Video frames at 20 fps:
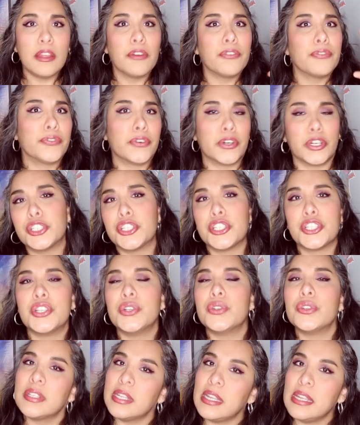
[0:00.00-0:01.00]
the first
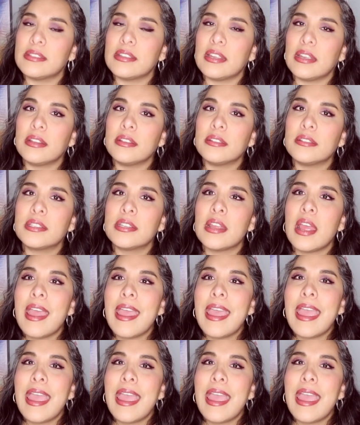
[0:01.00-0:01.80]
two seasons,